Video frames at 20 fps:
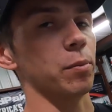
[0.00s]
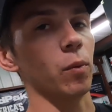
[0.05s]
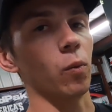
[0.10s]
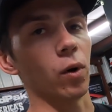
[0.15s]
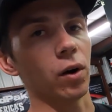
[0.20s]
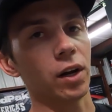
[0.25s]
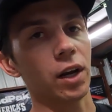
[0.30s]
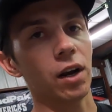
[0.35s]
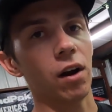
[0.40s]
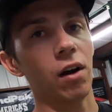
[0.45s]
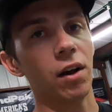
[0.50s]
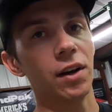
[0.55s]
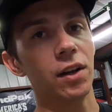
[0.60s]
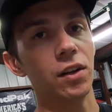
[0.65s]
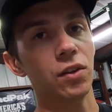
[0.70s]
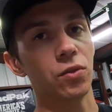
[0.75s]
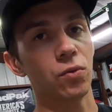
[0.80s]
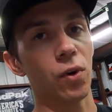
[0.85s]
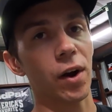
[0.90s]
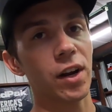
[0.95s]
been working on
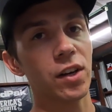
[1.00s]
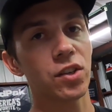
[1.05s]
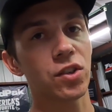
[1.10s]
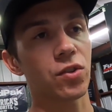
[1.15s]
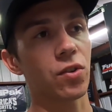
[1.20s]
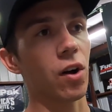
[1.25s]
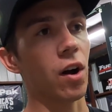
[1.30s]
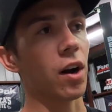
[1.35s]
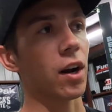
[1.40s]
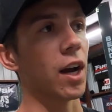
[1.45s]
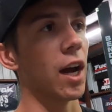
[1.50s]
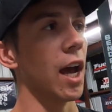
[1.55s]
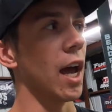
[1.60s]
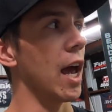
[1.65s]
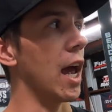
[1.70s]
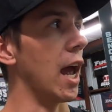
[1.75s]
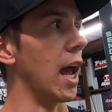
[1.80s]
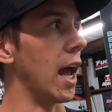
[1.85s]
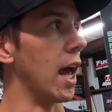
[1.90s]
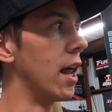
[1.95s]
his race truck,
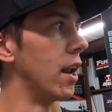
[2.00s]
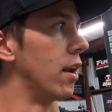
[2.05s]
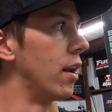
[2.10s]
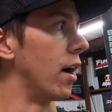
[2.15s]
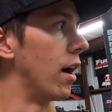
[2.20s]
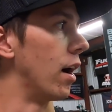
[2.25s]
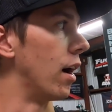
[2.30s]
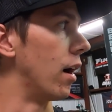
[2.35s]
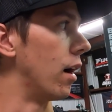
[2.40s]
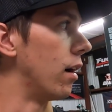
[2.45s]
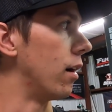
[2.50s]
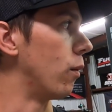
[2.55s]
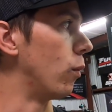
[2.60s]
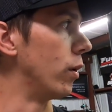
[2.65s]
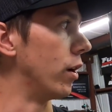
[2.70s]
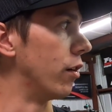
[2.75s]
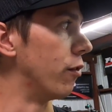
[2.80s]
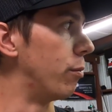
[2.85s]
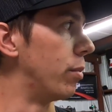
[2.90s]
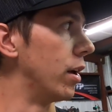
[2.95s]
and
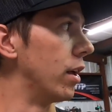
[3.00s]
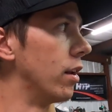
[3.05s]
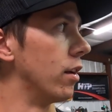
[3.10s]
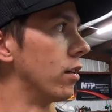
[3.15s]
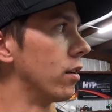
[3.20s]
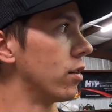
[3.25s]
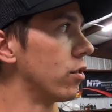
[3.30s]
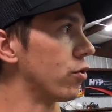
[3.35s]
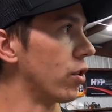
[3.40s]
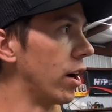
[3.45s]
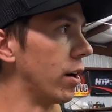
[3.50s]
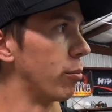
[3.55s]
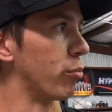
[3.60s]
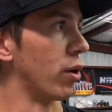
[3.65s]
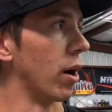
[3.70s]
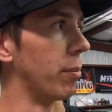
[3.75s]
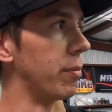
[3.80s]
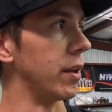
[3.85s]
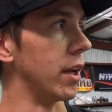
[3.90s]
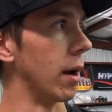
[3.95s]
we have been trying to
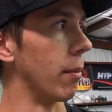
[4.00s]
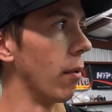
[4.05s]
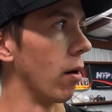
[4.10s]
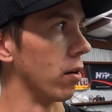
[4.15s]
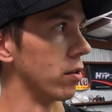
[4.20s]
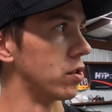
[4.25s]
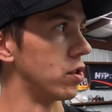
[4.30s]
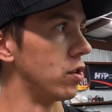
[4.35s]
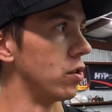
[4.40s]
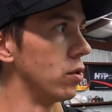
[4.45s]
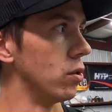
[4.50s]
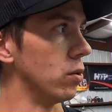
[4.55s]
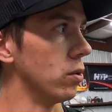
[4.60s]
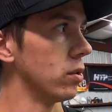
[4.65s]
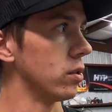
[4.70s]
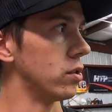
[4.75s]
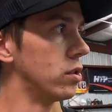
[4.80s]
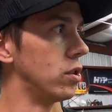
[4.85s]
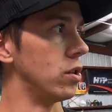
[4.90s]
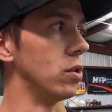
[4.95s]
prep the MR2
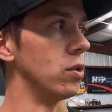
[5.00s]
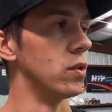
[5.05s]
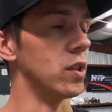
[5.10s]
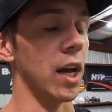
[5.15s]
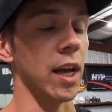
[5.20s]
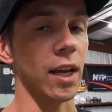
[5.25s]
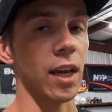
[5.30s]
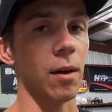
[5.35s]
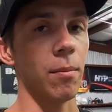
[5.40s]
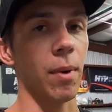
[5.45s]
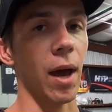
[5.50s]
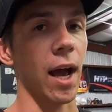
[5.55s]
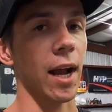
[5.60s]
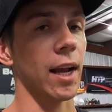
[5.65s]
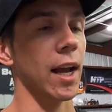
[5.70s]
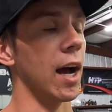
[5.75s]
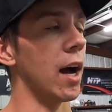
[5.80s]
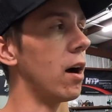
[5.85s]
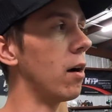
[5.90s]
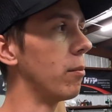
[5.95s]
to take it back
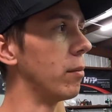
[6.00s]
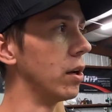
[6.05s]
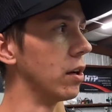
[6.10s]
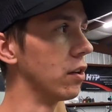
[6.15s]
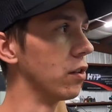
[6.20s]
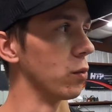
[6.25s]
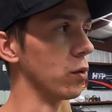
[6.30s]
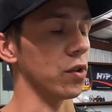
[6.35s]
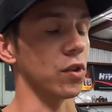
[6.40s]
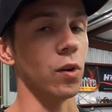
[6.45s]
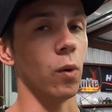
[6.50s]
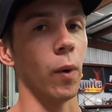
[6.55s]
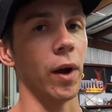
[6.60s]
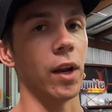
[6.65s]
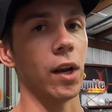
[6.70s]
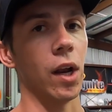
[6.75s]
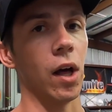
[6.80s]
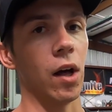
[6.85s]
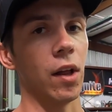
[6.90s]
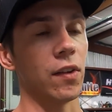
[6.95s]
out, because we're still
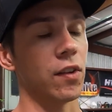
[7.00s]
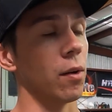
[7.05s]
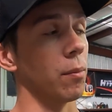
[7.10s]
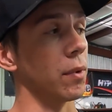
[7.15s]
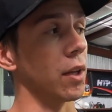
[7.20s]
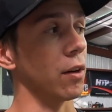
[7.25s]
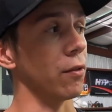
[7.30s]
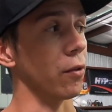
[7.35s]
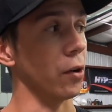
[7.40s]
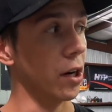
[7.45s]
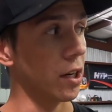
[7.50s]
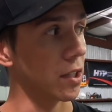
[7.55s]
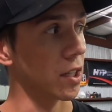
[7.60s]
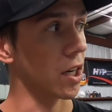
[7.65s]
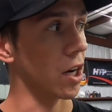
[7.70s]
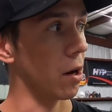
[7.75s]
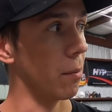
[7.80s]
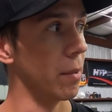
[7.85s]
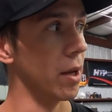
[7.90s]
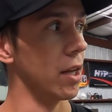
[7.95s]
waiting on something for it to
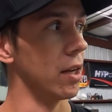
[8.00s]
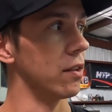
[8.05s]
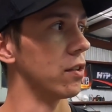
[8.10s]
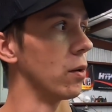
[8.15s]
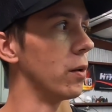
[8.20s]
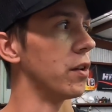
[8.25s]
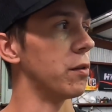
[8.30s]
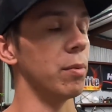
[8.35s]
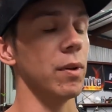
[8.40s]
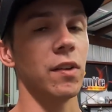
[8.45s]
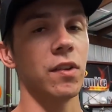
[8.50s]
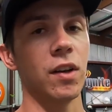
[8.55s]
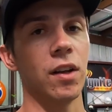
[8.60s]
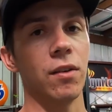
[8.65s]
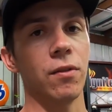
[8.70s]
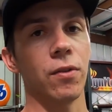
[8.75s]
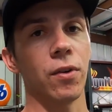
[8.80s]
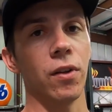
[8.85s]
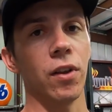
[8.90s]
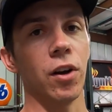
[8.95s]
come in, so it's been
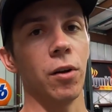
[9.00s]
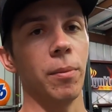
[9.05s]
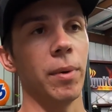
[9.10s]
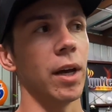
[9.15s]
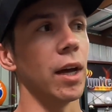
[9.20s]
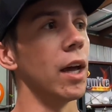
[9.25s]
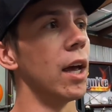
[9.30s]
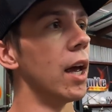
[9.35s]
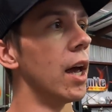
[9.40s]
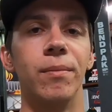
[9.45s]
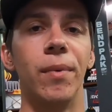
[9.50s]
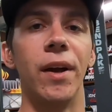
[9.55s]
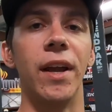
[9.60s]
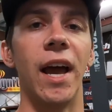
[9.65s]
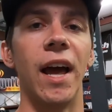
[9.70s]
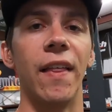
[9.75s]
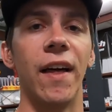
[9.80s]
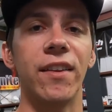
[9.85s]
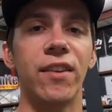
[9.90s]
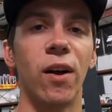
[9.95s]
sitting for a little bit. But
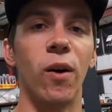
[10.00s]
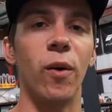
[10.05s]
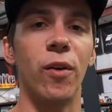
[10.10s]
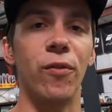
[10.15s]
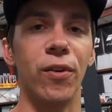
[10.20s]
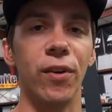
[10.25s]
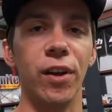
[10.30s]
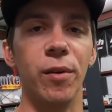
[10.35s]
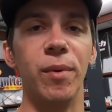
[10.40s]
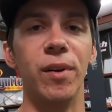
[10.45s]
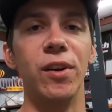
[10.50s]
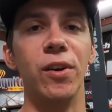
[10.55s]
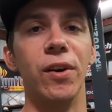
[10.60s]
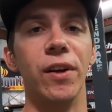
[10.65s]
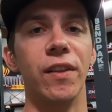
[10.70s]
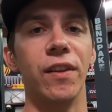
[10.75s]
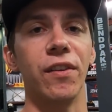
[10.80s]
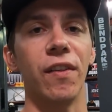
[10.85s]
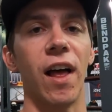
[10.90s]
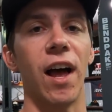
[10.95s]
yeah, that's all we've really been
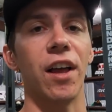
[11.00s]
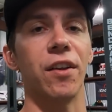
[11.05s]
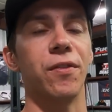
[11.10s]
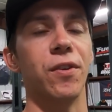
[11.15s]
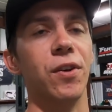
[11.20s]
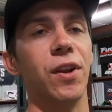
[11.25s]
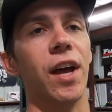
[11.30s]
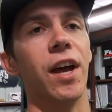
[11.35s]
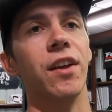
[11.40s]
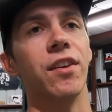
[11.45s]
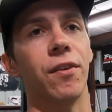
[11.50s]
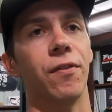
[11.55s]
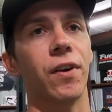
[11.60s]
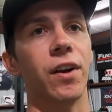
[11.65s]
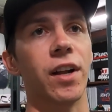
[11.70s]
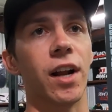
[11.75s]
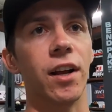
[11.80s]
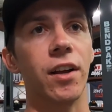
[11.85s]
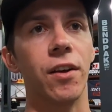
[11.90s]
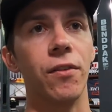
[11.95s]
doing these last few days. I
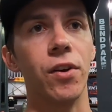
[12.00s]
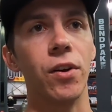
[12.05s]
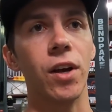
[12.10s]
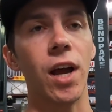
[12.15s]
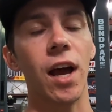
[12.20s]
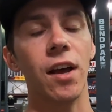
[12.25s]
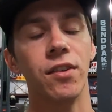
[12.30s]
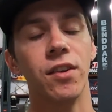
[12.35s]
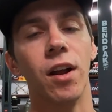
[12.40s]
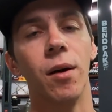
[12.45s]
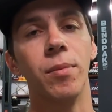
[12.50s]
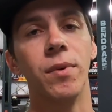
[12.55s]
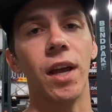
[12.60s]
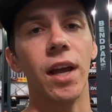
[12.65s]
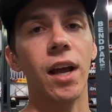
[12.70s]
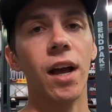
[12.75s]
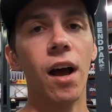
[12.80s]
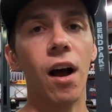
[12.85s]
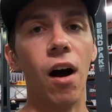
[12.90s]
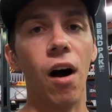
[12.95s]
figured I'd give you guys an
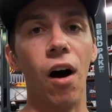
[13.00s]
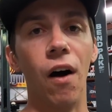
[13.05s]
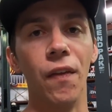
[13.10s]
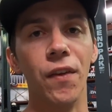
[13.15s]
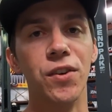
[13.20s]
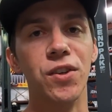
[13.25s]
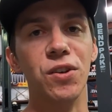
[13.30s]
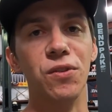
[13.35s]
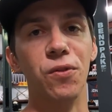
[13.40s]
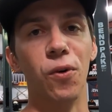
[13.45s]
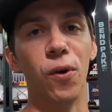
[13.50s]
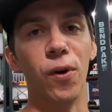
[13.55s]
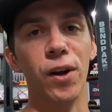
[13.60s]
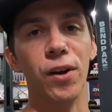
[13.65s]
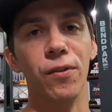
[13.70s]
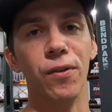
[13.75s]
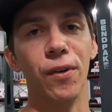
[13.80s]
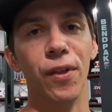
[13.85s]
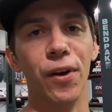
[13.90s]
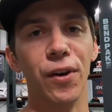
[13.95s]
update on the 240
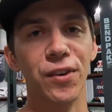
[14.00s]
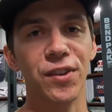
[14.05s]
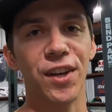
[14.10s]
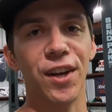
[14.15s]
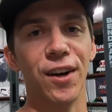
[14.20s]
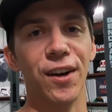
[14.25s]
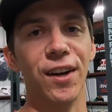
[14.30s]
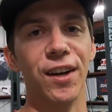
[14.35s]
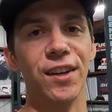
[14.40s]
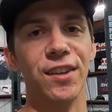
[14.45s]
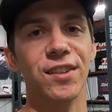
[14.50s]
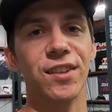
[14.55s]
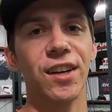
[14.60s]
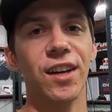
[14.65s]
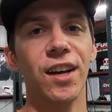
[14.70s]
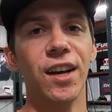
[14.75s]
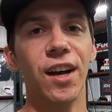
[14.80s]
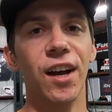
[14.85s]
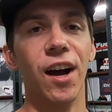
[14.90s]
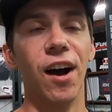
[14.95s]
for those curious
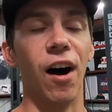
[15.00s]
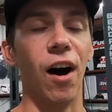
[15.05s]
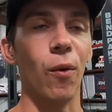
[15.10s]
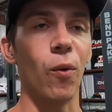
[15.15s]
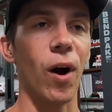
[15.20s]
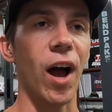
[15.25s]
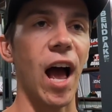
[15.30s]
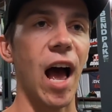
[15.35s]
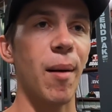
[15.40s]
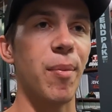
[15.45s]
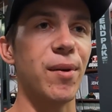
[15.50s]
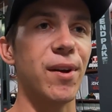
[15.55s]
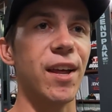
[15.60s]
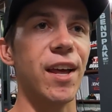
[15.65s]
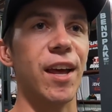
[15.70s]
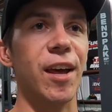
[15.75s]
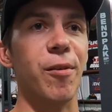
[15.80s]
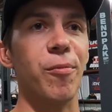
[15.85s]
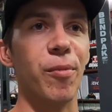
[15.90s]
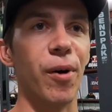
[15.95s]
on what happened to
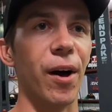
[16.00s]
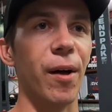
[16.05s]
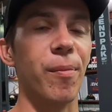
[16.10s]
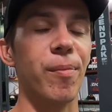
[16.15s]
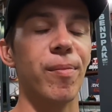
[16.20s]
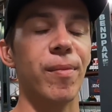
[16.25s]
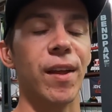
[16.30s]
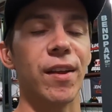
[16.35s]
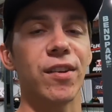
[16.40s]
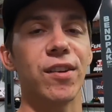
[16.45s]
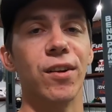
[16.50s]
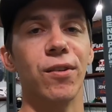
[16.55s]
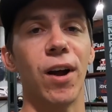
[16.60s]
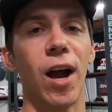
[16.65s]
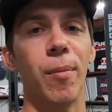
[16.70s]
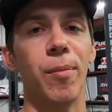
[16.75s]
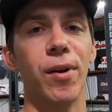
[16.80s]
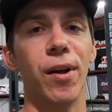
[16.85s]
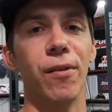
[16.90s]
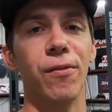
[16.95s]
it. But that's gonna
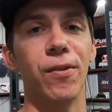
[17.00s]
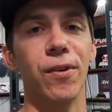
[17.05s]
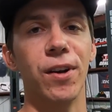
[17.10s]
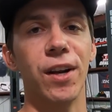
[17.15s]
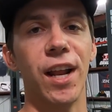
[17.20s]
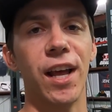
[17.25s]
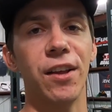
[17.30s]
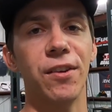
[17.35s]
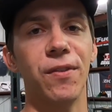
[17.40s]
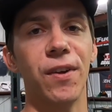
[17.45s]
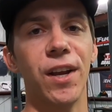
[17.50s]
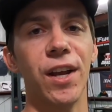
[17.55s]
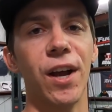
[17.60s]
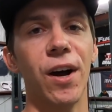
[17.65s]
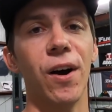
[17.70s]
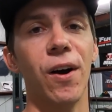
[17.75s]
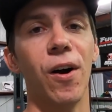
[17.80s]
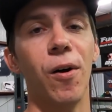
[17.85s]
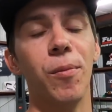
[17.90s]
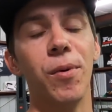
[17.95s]
wrap it up for today's
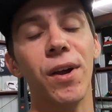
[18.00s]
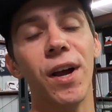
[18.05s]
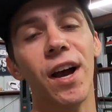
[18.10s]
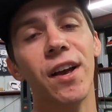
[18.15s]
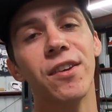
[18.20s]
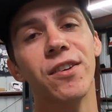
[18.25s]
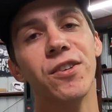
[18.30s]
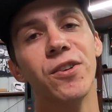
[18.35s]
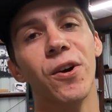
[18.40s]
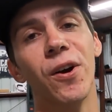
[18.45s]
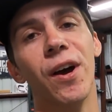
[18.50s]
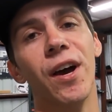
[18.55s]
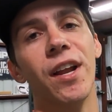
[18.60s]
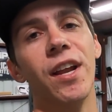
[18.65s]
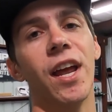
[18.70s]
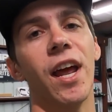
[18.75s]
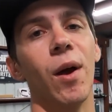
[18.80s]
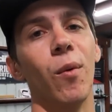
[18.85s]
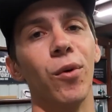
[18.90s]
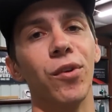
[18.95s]
video. Hope you guys enjoyed,
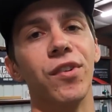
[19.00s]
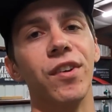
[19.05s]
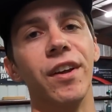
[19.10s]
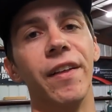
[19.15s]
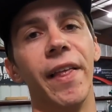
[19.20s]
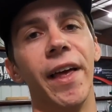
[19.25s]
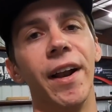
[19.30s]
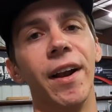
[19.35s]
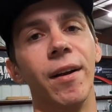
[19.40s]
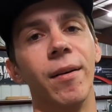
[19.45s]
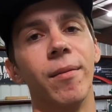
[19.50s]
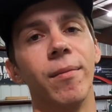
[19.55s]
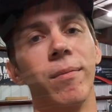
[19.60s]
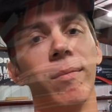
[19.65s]
and we'll see you later.